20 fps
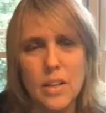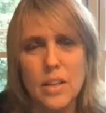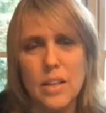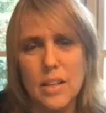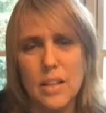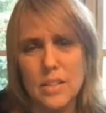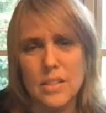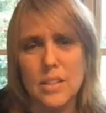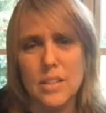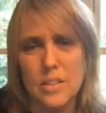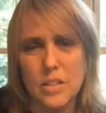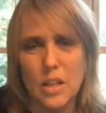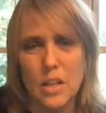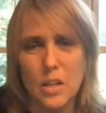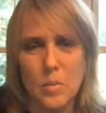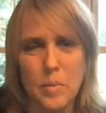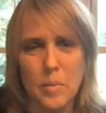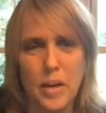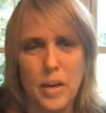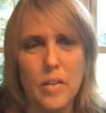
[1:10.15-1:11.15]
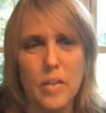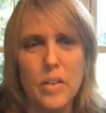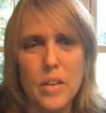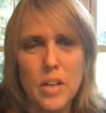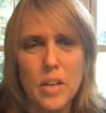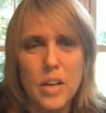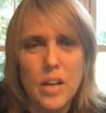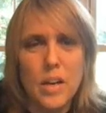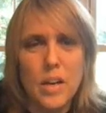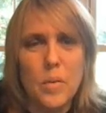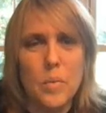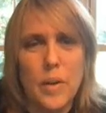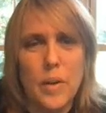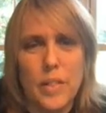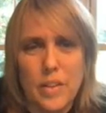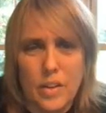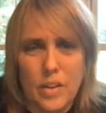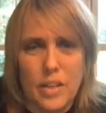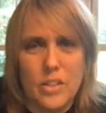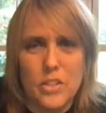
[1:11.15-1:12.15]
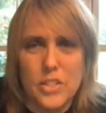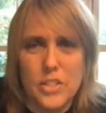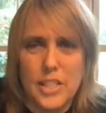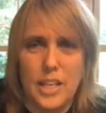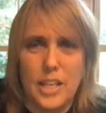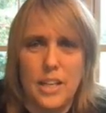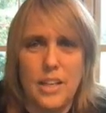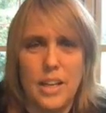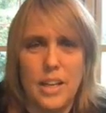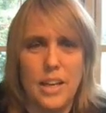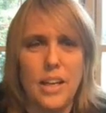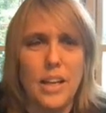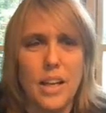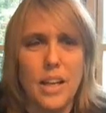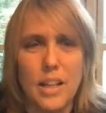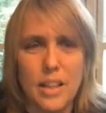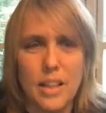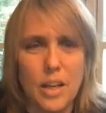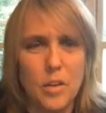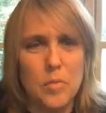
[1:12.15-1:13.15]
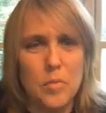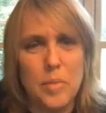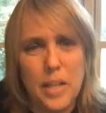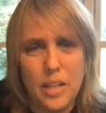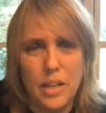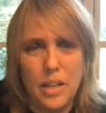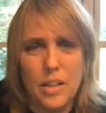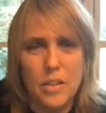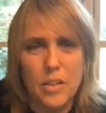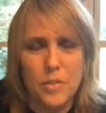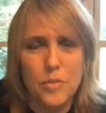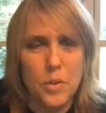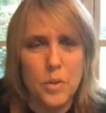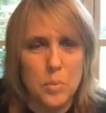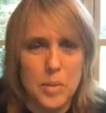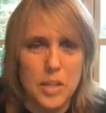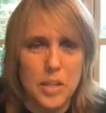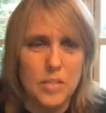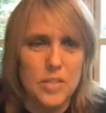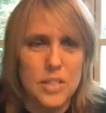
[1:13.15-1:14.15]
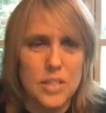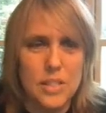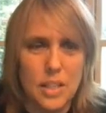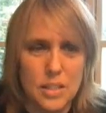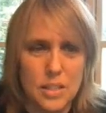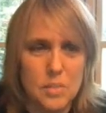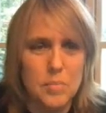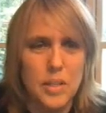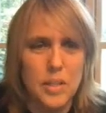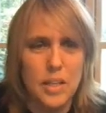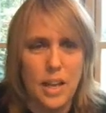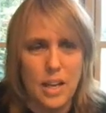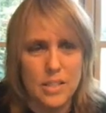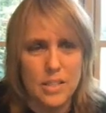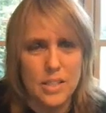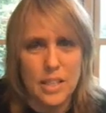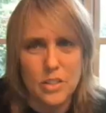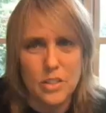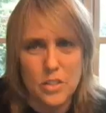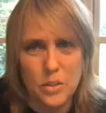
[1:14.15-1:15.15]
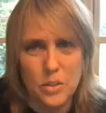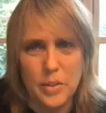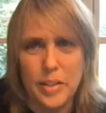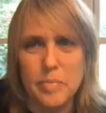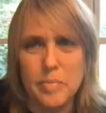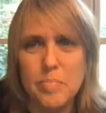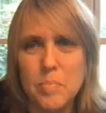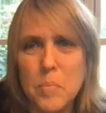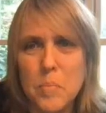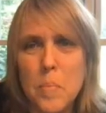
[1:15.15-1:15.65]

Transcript: kids can talk about what they're understanding, and that would be another formative assessment as I do it.